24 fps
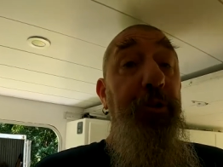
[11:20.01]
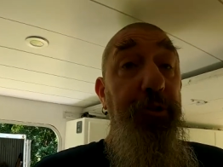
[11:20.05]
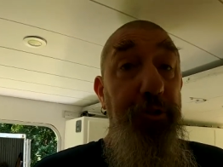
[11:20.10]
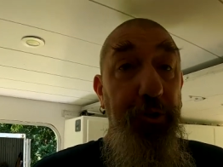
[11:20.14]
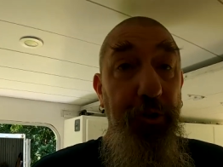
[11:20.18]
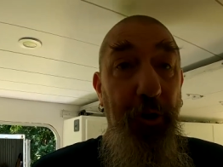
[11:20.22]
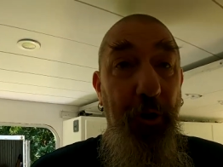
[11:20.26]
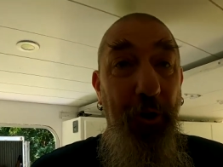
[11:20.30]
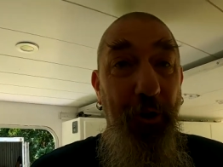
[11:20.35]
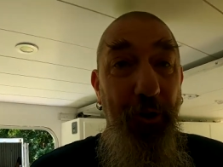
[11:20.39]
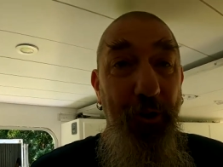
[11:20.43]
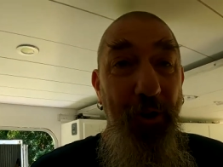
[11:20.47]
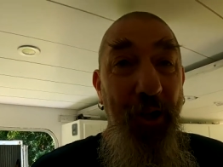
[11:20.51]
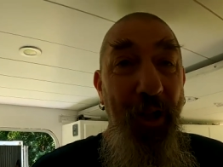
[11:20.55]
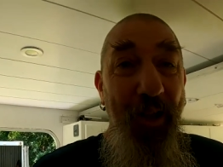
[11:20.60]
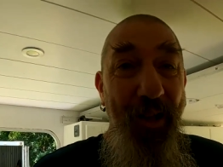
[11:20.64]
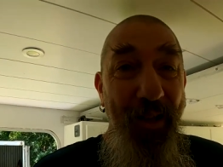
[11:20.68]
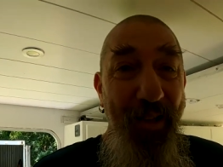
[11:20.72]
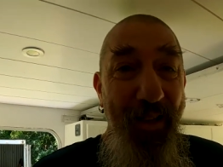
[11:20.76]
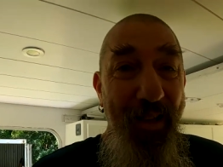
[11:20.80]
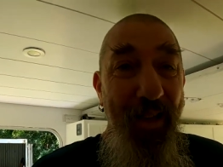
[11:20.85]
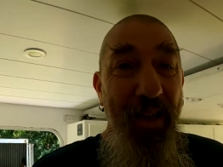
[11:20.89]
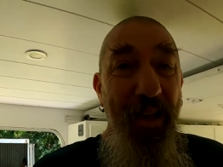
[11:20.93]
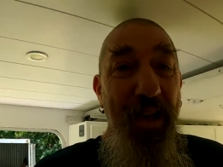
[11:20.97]
concerned.
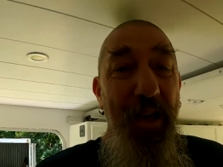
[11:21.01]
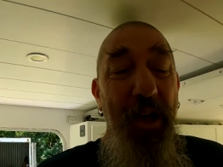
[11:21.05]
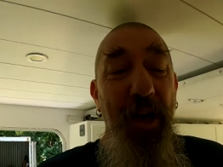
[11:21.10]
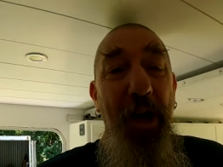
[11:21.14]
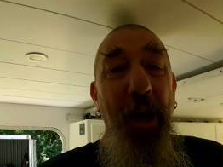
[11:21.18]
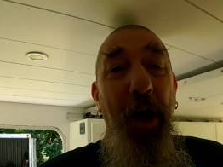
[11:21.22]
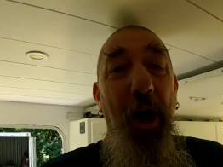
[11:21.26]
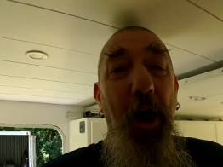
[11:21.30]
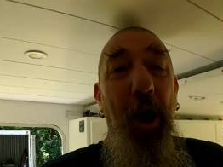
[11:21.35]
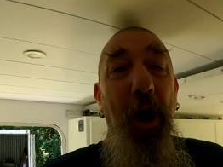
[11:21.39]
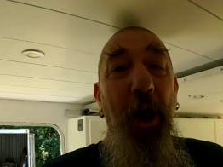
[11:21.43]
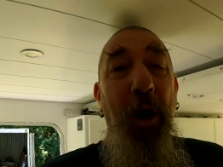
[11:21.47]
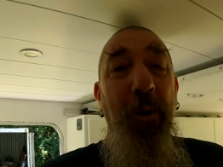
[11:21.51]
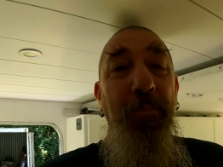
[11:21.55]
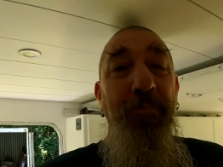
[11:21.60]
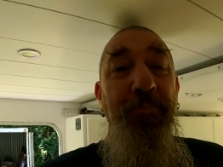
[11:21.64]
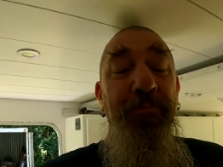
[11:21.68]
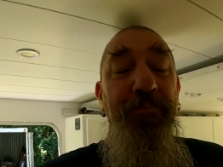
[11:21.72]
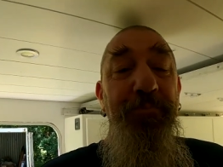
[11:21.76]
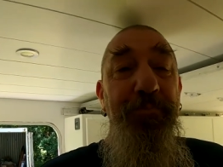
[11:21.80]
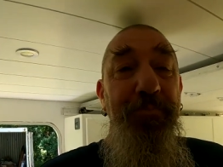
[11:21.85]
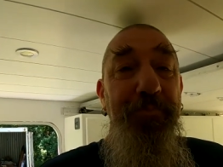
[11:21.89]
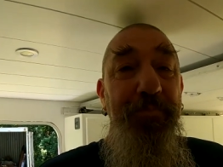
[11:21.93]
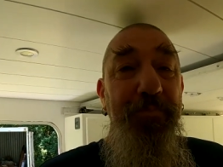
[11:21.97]
But
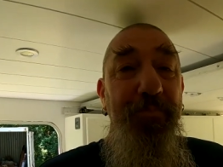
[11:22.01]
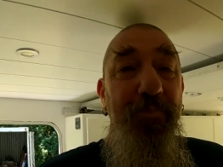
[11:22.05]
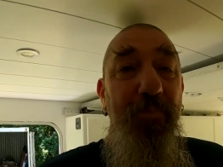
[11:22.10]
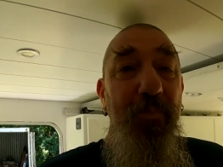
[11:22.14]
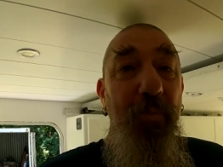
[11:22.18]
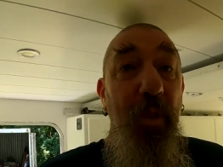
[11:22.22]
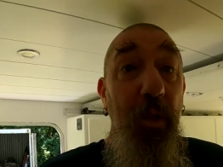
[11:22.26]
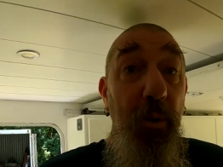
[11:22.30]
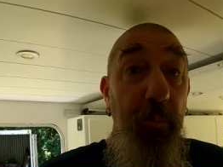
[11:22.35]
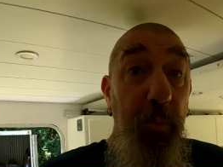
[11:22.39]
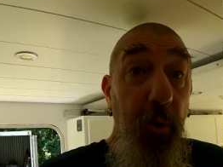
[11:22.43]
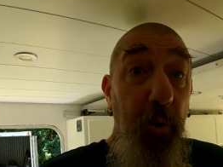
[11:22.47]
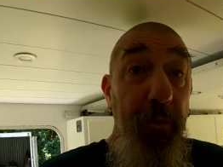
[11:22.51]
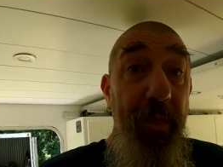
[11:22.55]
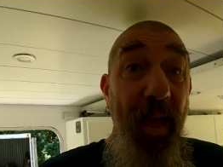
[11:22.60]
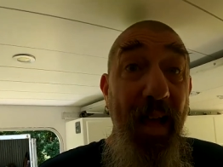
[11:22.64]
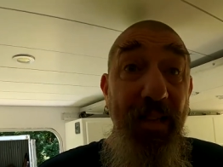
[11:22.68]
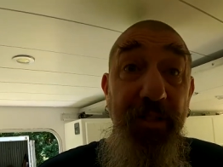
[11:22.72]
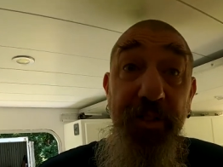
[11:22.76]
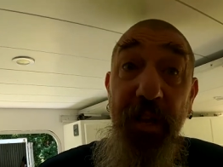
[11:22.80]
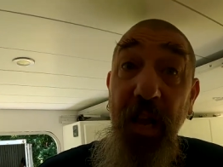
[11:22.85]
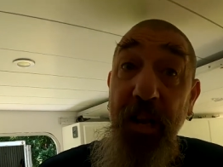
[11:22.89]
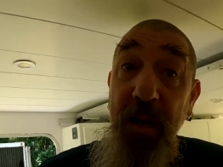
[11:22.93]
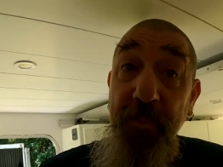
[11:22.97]
with
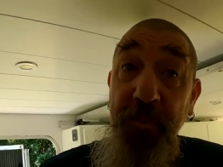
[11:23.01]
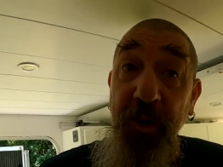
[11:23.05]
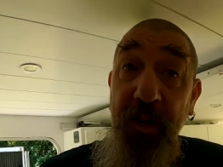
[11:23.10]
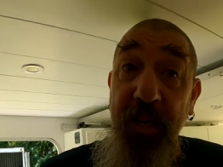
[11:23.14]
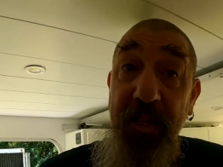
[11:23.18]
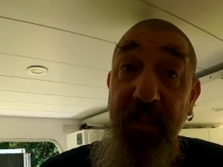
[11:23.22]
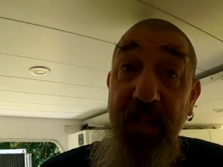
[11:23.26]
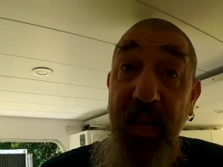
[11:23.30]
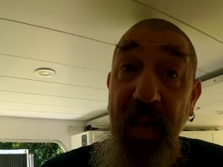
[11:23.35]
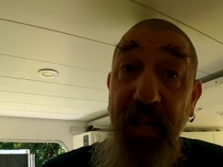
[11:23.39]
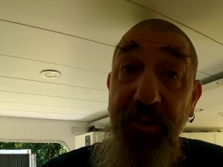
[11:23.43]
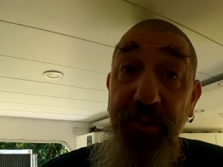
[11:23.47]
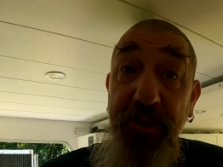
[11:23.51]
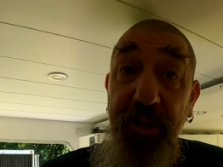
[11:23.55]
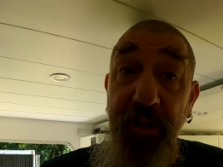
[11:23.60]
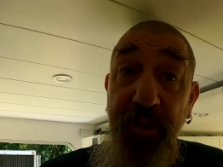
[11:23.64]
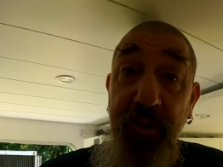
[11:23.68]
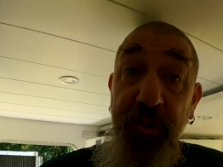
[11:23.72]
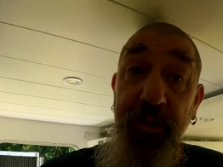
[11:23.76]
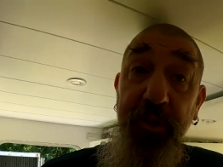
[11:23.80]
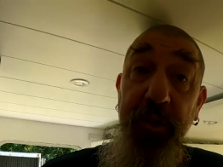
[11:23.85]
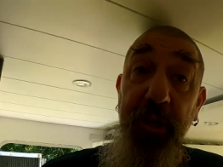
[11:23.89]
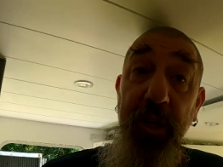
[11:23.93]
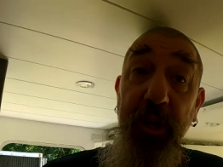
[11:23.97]
that said, I'm going to test it
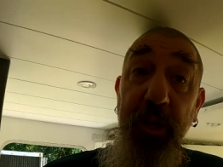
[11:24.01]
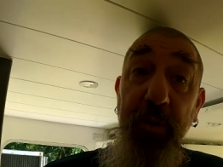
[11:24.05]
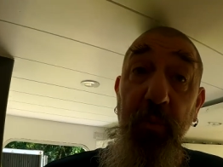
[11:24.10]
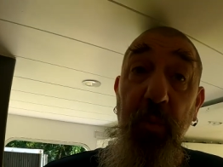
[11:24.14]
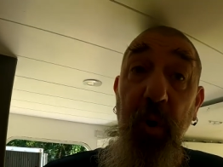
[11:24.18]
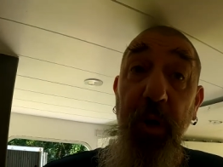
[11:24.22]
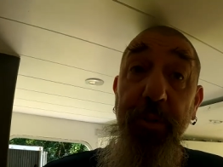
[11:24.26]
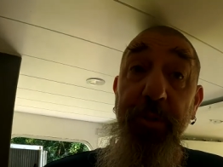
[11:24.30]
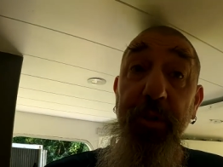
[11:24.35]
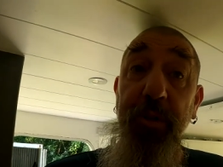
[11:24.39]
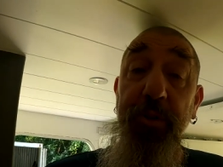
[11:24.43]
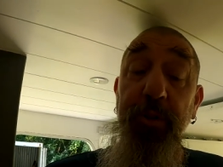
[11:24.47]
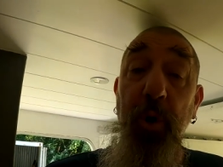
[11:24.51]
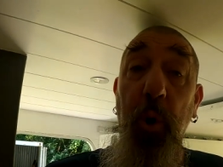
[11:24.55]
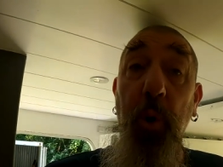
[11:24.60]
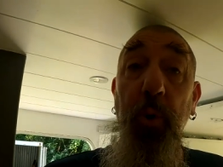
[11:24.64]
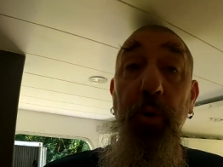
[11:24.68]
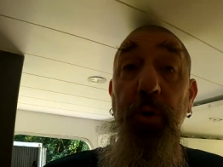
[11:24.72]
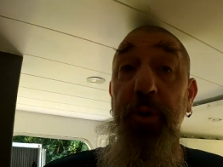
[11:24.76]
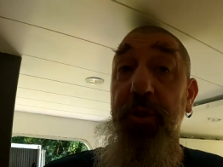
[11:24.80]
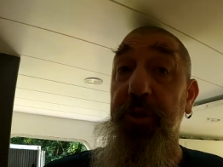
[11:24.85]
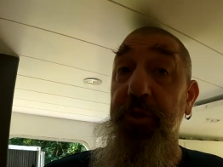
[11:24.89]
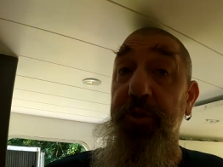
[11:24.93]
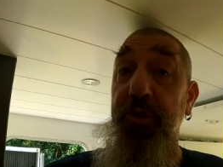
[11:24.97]
and see what the
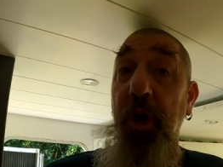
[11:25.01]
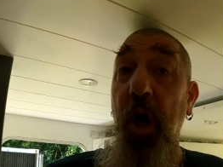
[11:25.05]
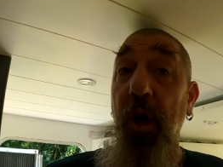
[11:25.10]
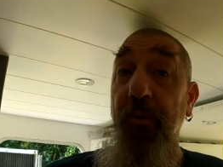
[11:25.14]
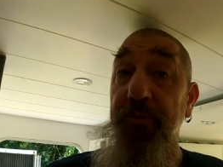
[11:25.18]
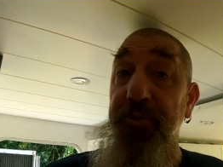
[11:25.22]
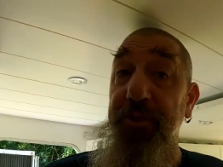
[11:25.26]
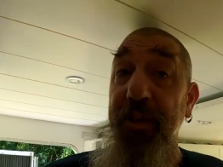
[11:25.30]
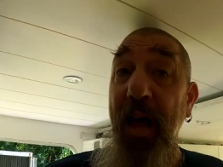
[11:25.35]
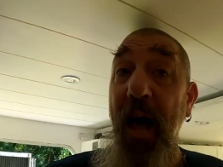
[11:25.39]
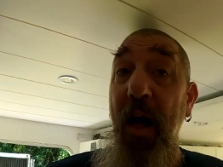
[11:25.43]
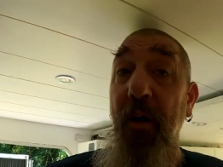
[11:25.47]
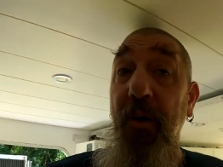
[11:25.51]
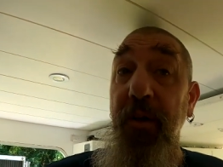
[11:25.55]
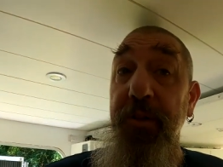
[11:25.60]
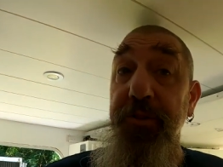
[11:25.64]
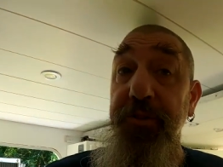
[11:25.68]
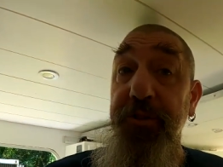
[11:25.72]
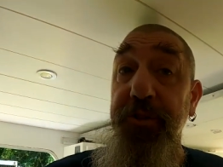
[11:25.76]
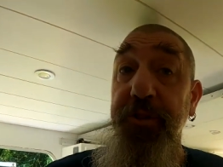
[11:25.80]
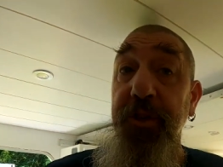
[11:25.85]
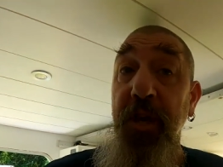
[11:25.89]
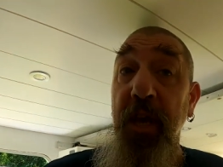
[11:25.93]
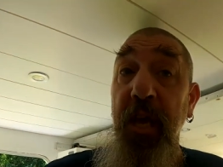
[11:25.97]
total dissolved
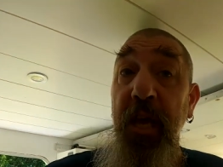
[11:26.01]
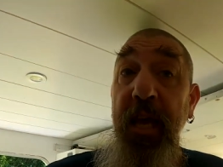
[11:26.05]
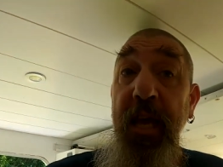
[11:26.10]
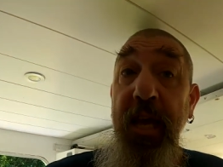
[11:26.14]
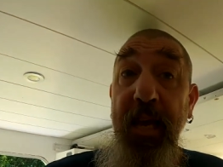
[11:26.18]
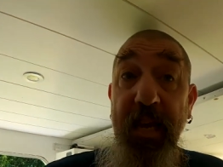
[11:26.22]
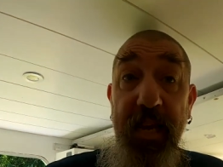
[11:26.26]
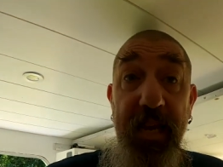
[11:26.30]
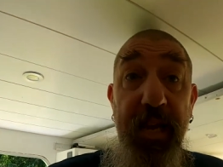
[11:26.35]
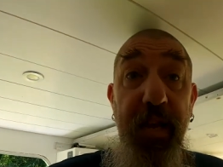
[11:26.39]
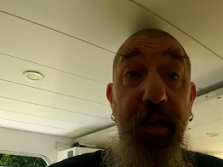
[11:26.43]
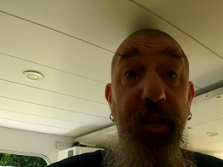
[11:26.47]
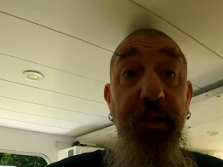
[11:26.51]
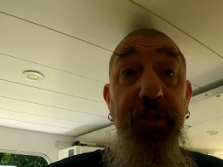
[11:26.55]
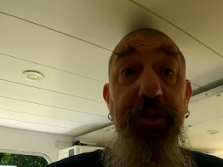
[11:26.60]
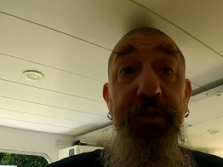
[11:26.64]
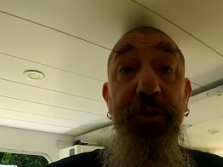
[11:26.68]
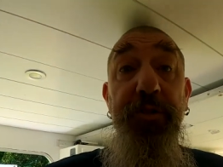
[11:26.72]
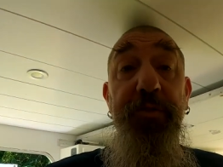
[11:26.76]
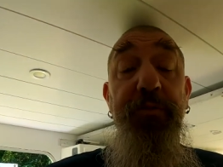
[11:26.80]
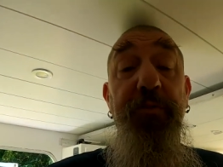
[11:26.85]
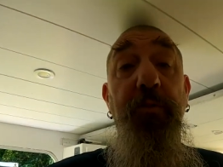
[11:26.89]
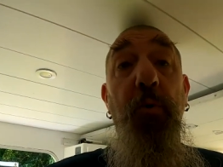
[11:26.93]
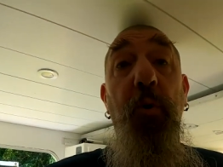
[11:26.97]
solids
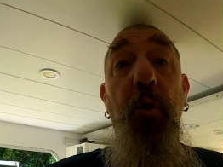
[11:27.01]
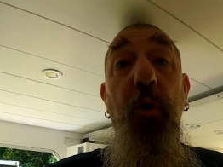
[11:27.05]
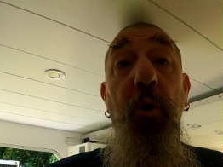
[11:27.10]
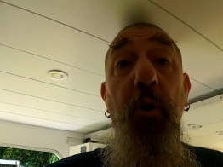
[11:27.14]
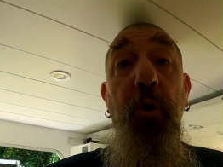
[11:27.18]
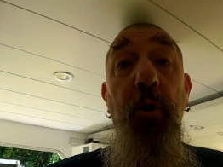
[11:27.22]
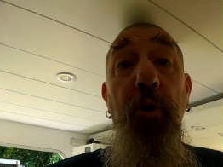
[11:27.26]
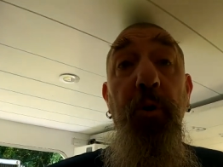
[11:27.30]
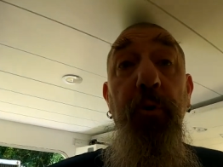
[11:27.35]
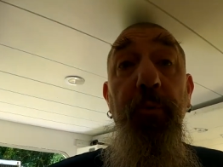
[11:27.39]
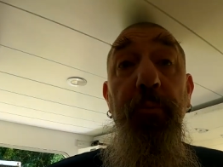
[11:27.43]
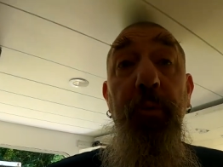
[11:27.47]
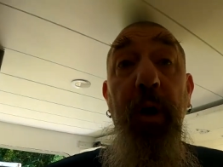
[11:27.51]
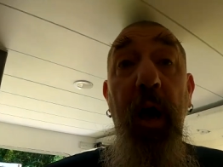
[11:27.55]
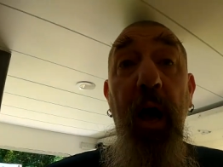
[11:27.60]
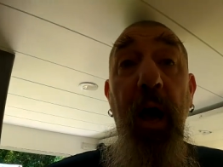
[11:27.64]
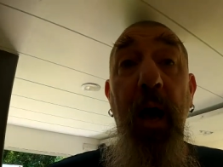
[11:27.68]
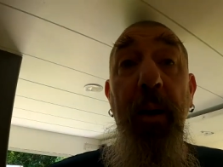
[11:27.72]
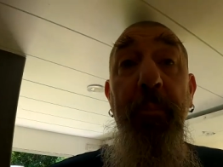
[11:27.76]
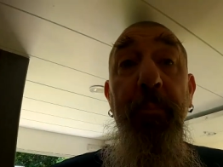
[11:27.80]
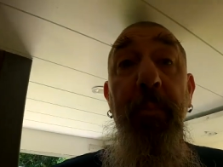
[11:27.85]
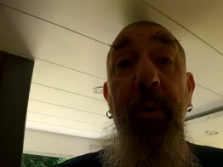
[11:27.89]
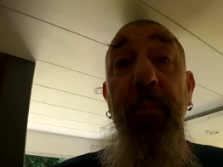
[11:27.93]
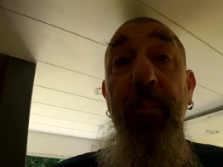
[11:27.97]
is for
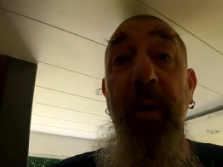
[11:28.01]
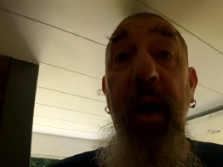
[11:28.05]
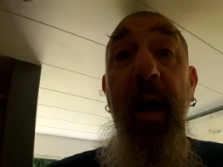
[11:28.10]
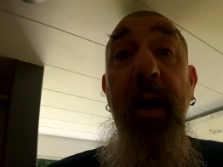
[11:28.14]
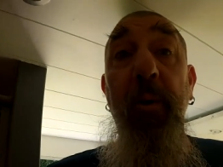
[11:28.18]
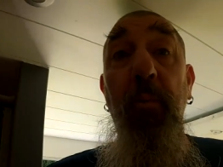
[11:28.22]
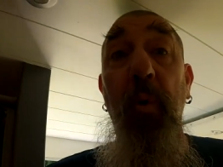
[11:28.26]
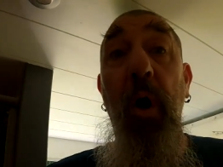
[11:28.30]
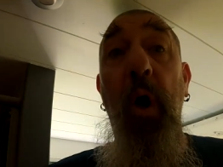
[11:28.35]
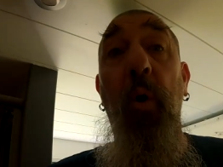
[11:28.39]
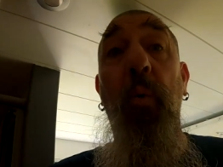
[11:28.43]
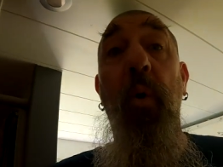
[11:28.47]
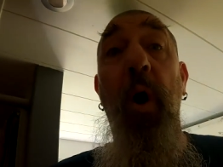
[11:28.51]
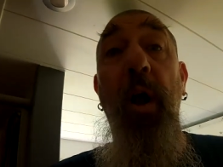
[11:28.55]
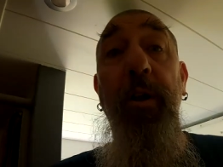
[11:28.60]
my well